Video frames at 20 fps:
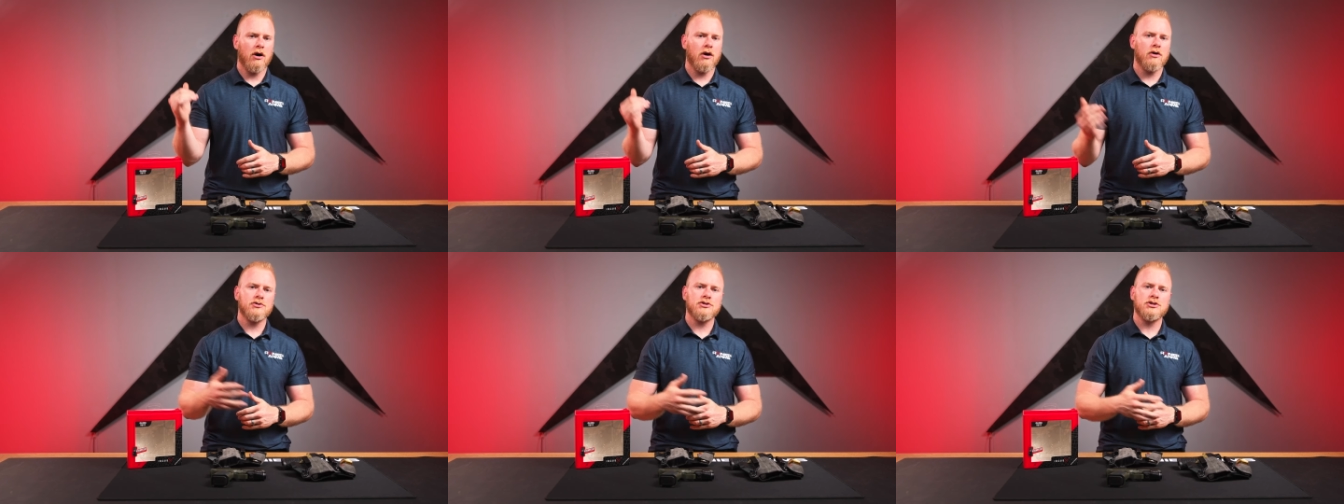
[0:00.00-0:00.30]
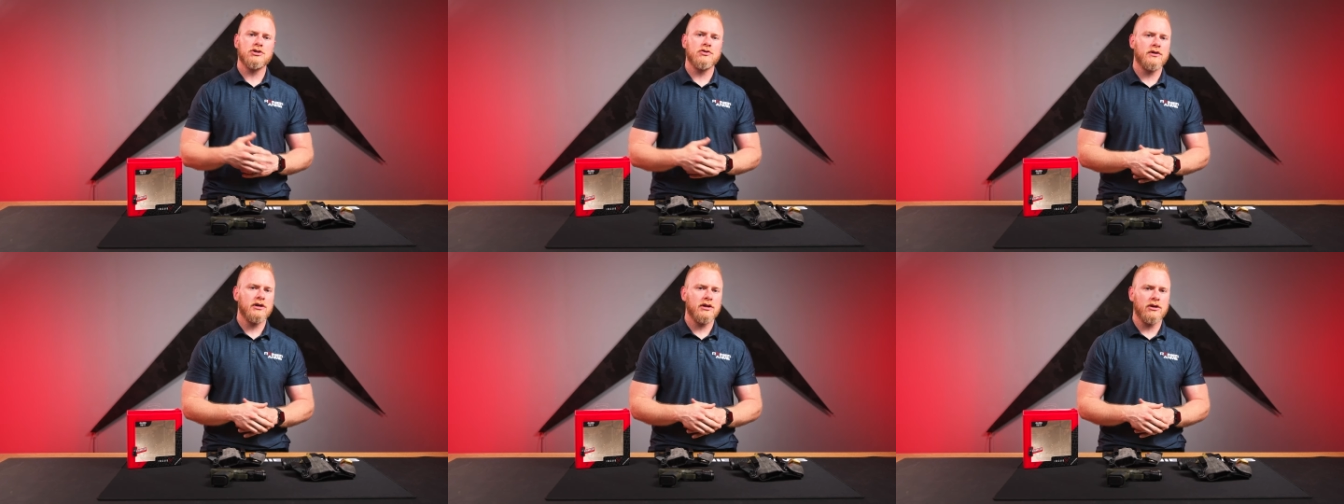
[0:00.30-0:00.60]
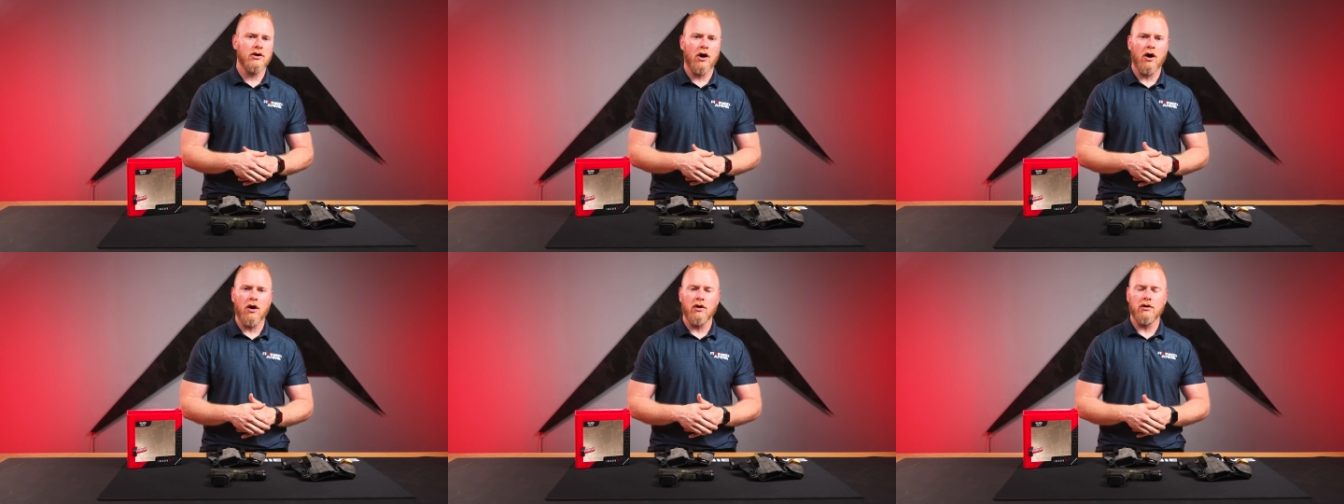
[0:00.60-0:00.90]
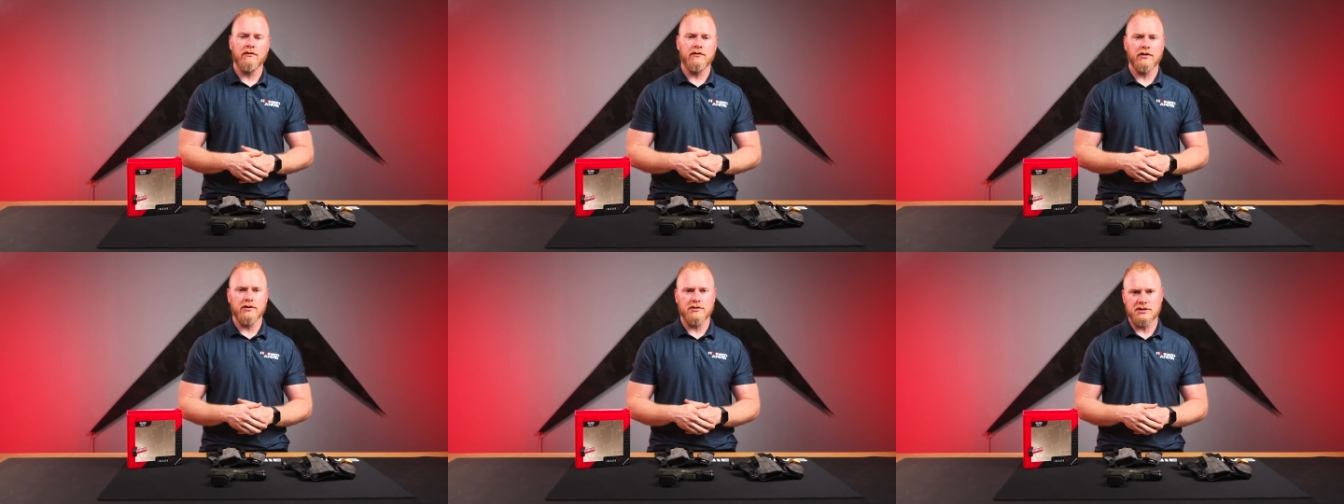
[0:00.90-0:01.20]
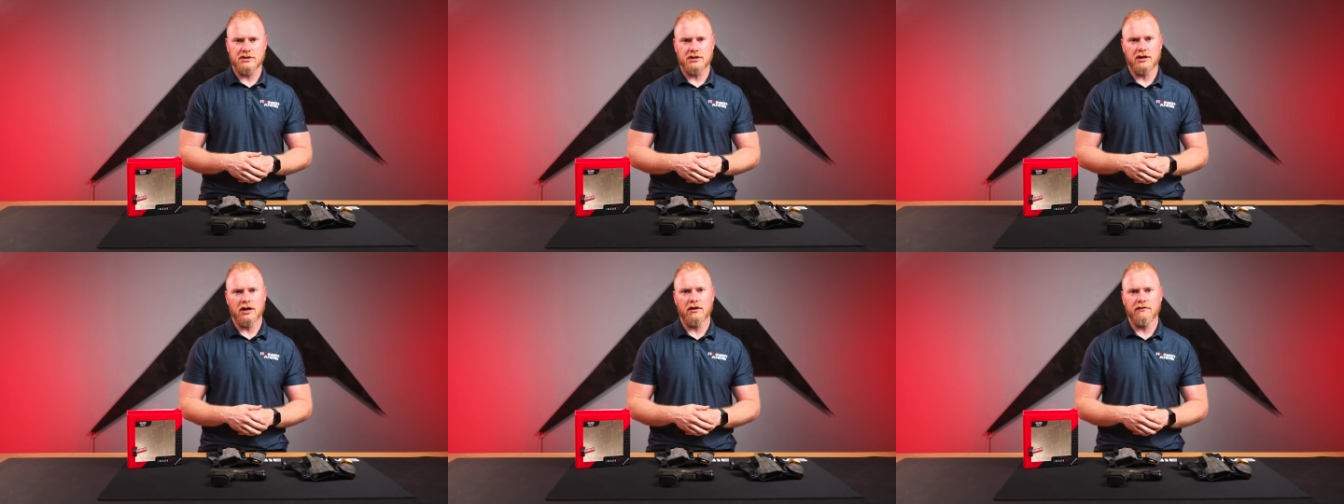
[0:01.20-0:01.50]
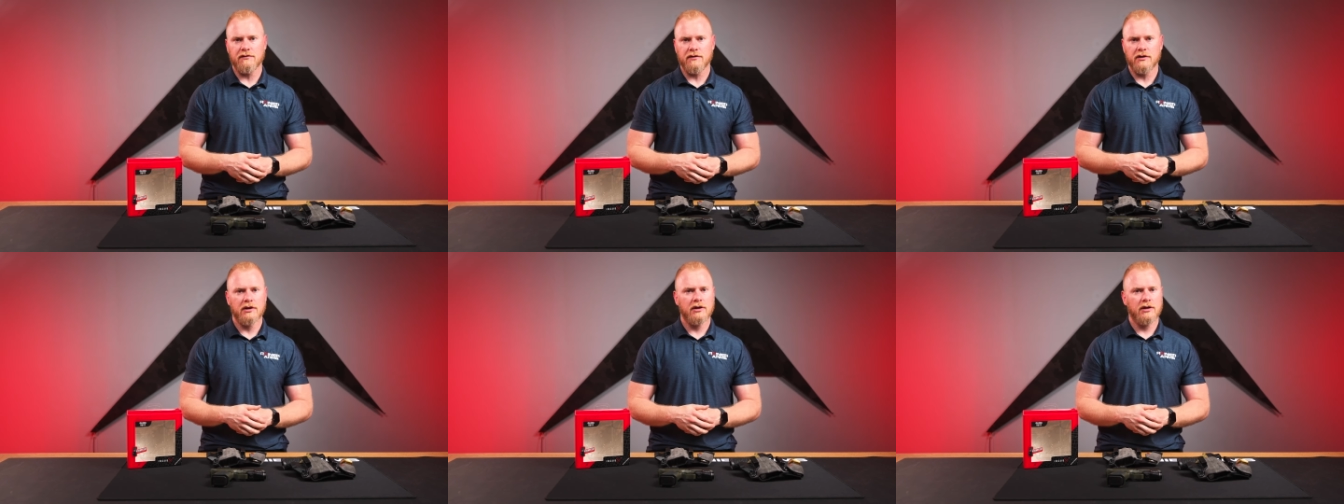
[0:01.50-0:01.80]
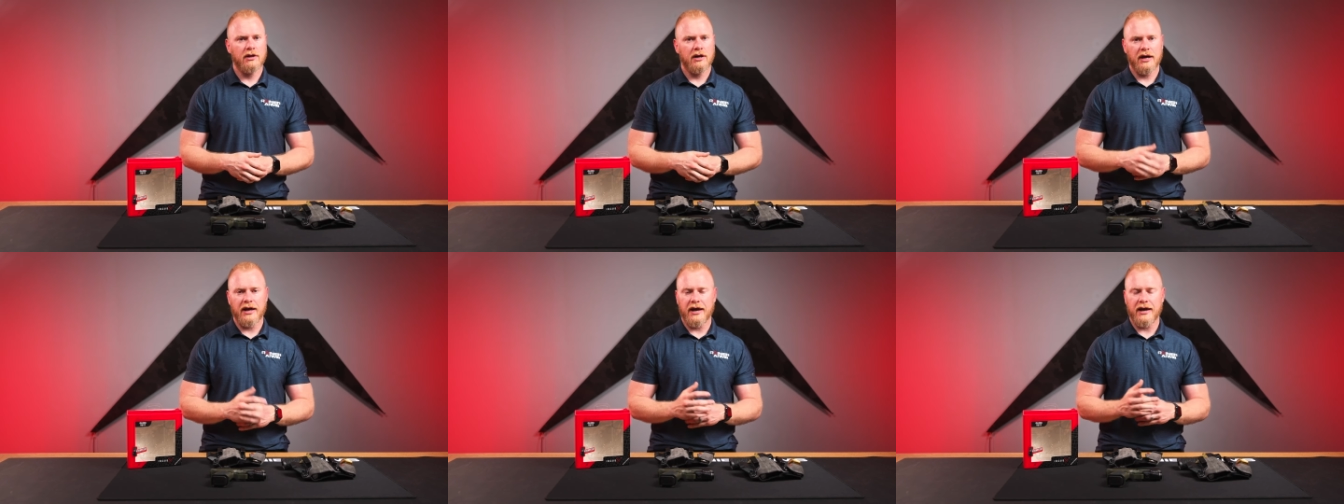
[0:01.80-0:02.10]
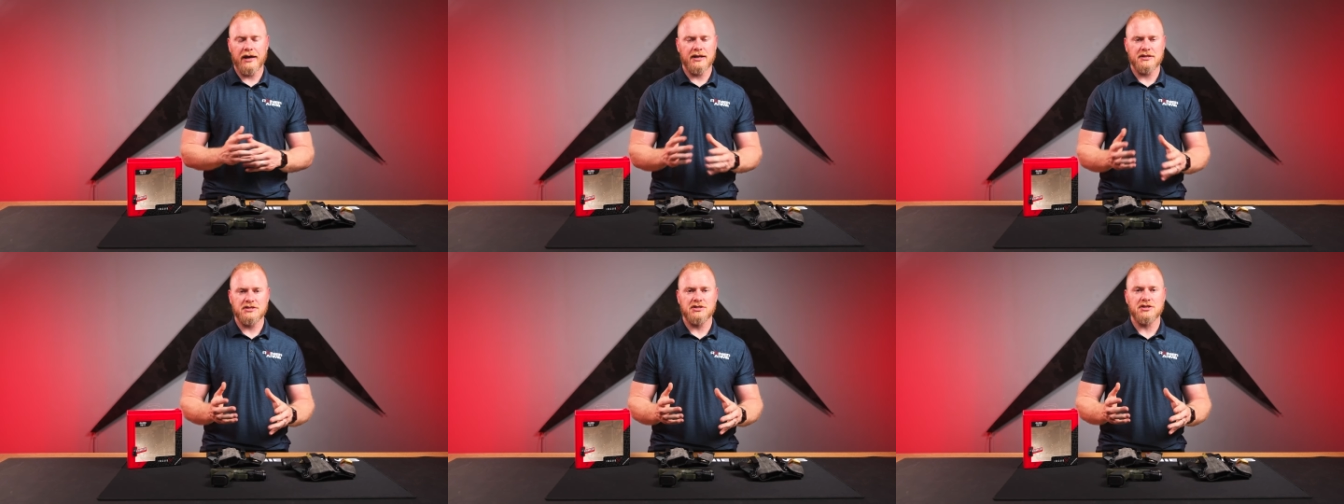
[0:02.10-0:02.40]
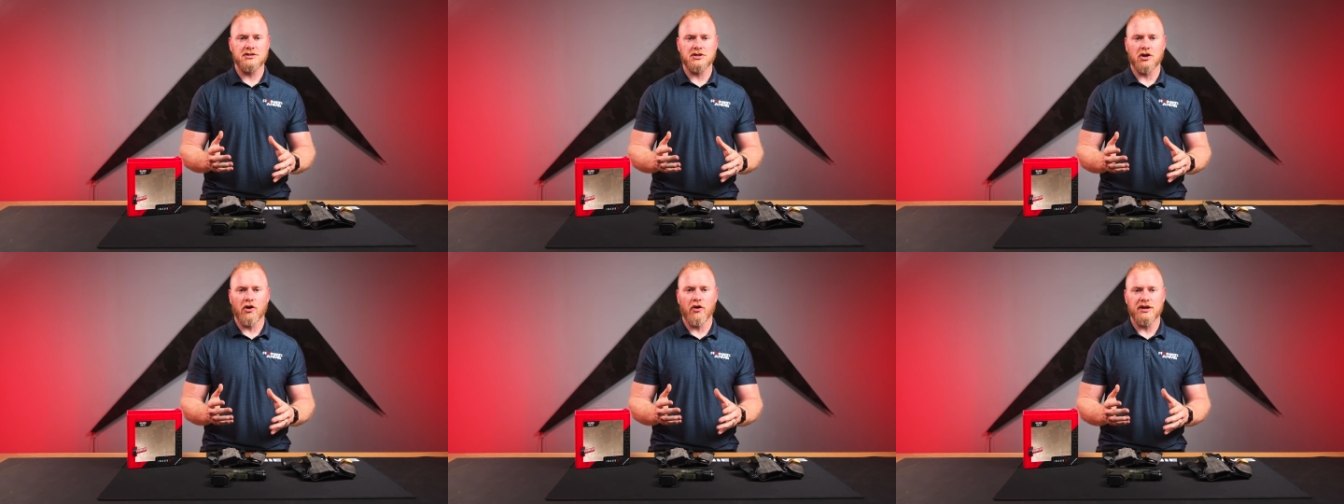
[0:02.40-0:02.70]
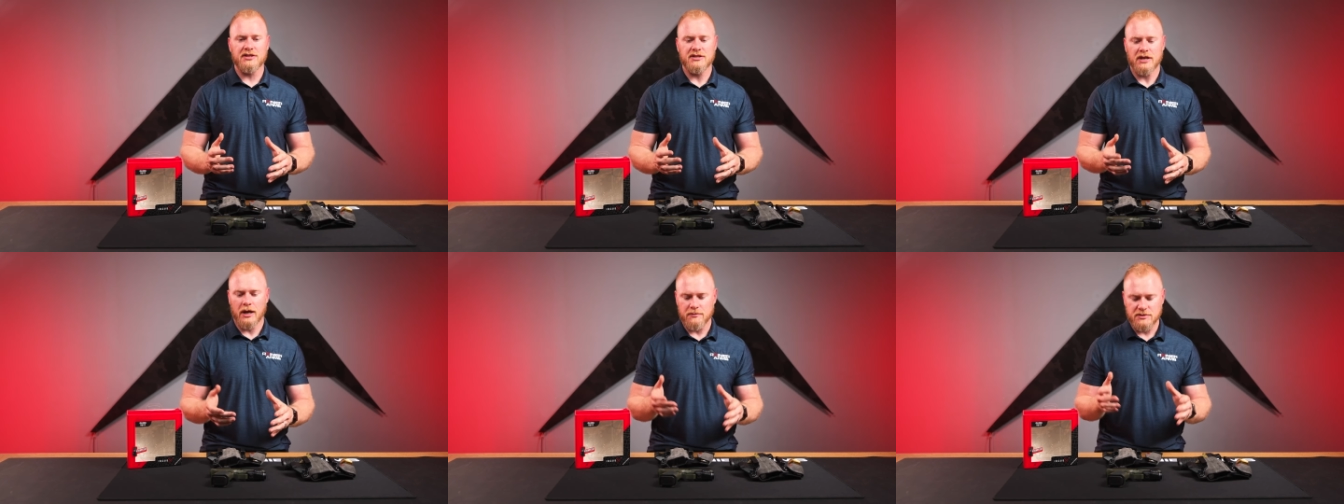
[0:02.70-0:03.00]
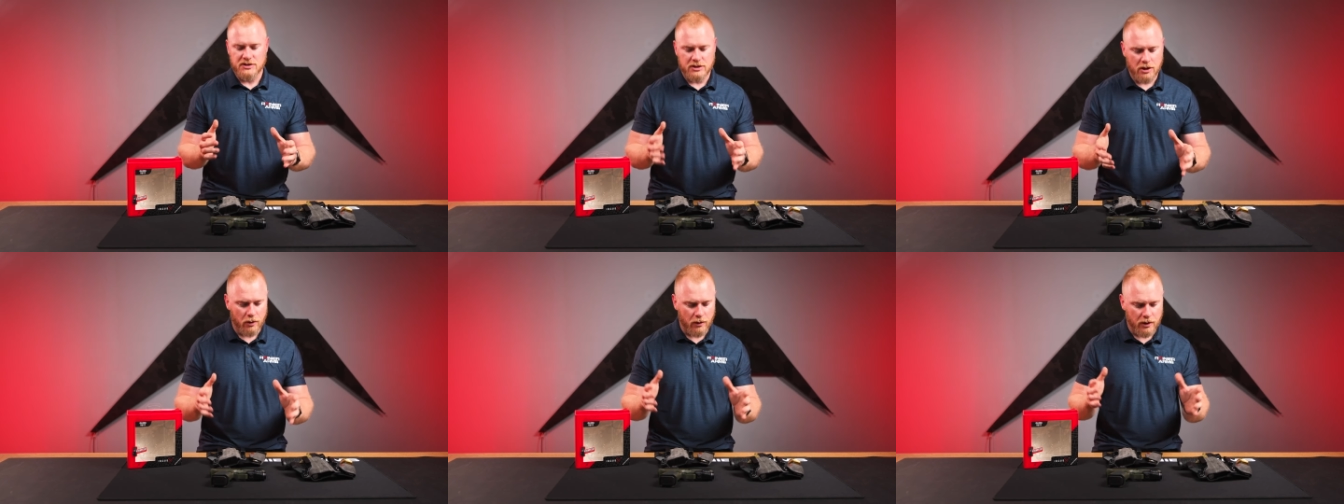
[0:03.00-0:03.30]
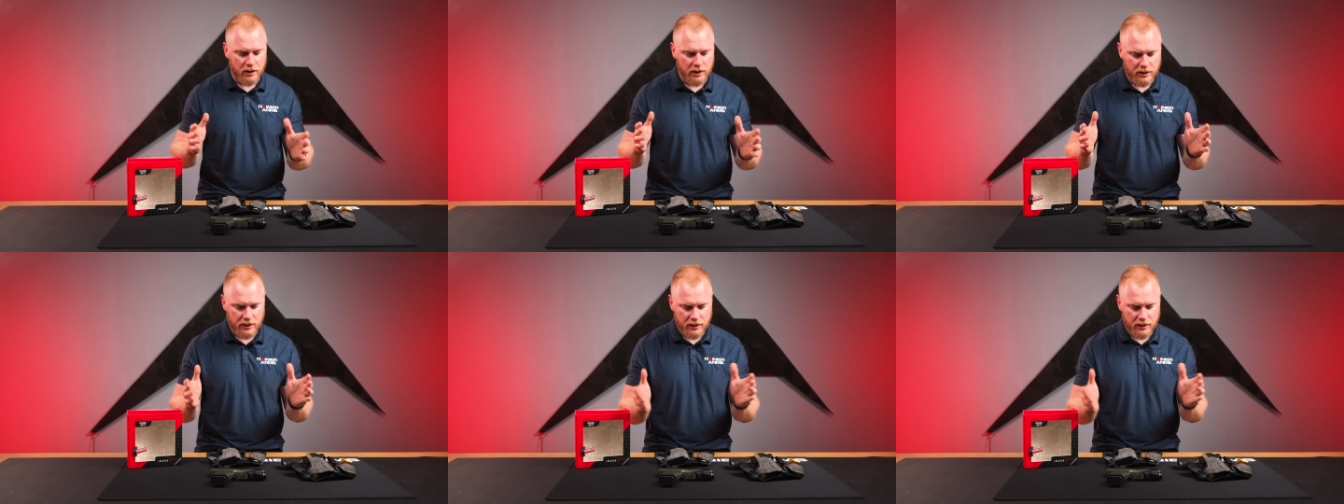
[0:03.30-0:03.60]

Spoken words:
all shooting all of their stuff, and it's just a great time. So